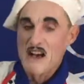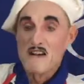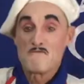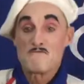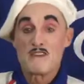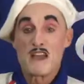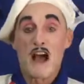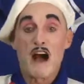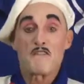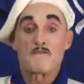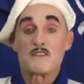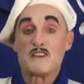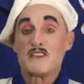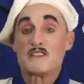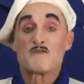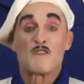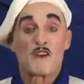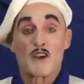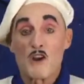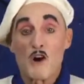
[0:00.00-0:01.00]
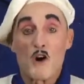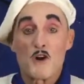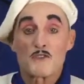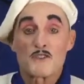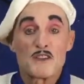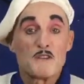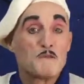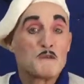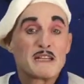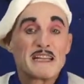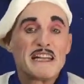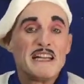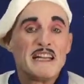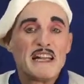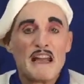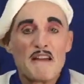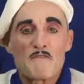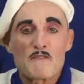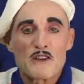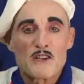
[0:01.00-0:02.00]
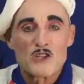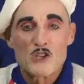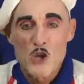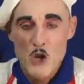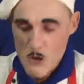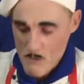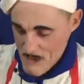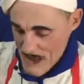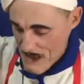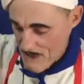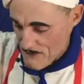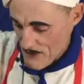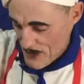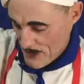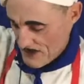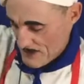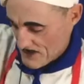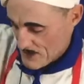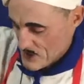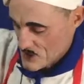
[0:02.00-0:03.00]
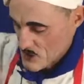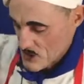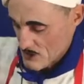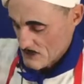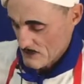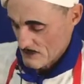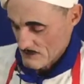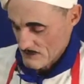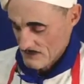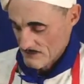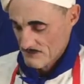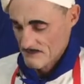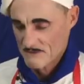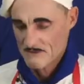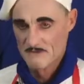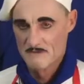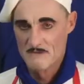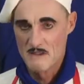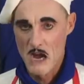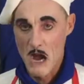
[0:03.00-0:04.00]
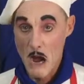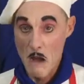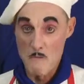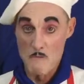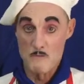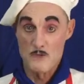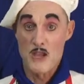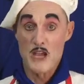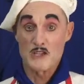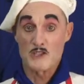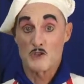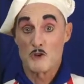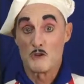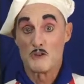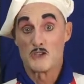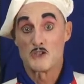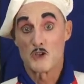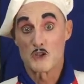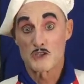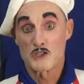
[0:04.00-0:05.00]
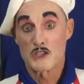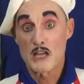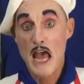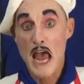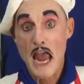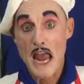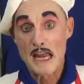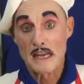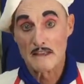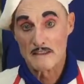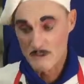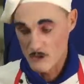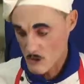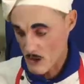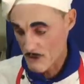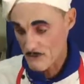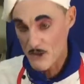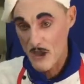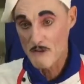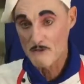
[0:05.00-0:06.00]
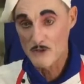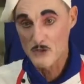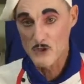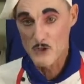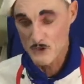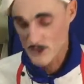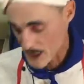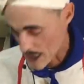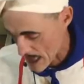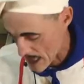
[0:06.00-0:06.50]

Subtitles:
the oven is very hot. It will kill every germ ever. So Gaston is not saying you have to have a dirty